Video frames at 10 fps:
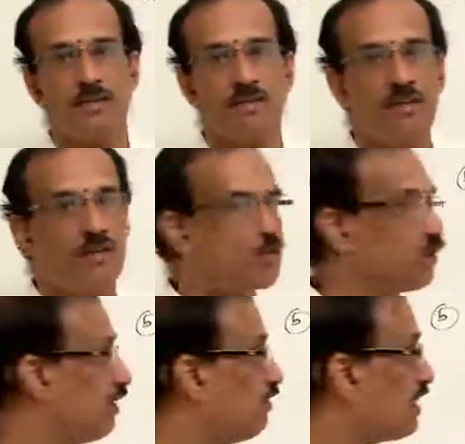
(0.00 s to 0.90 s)
So if
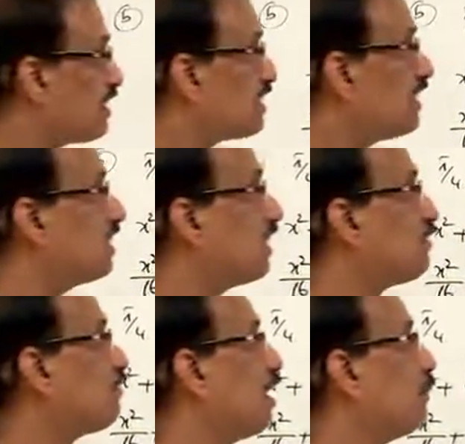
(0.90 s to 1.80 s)
it is in that
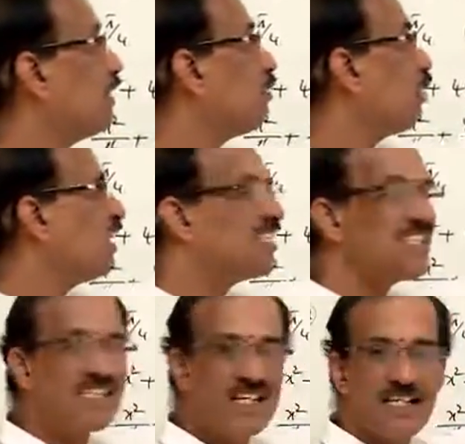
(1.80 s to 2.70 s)
format, what is the
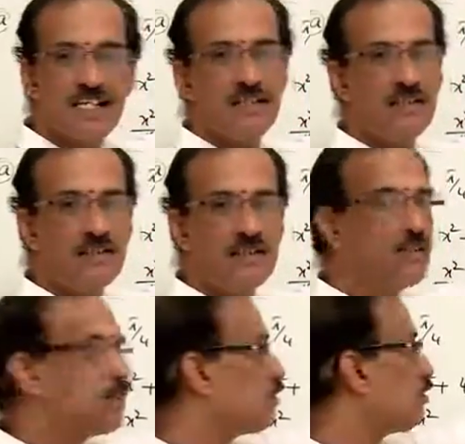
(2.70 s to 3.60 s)
center?
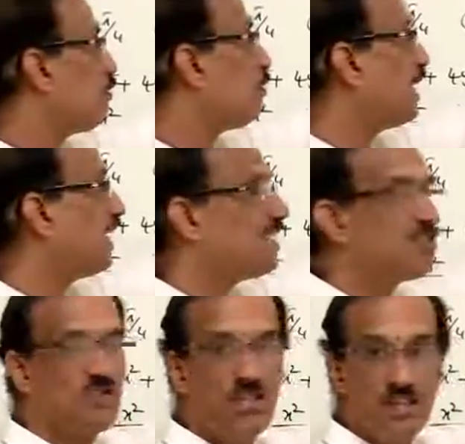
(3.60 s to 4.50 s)
So minus
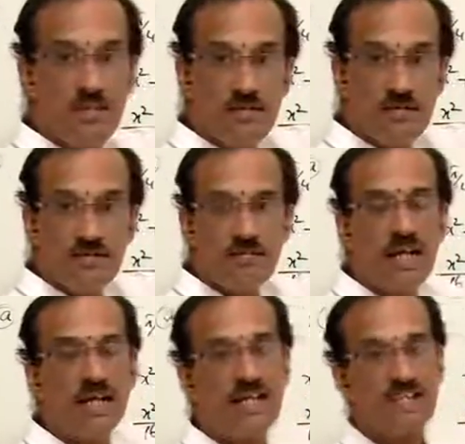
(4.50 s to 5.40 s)
g
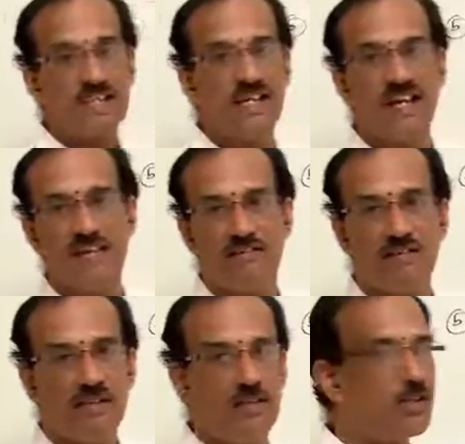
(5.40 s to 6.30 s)
minus f.
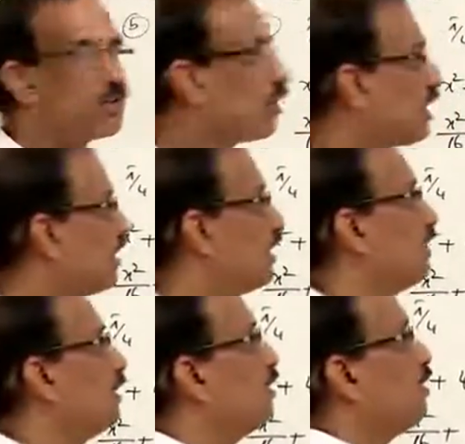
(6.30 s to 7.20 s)
So here,
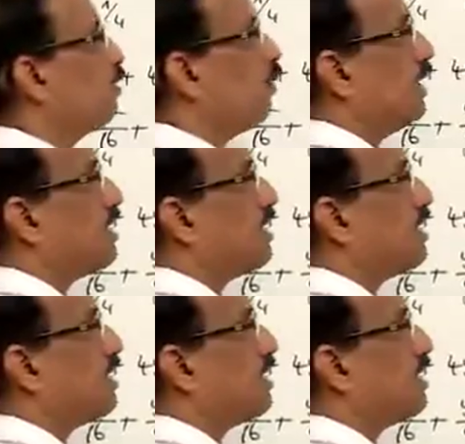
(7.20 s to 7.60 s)
what is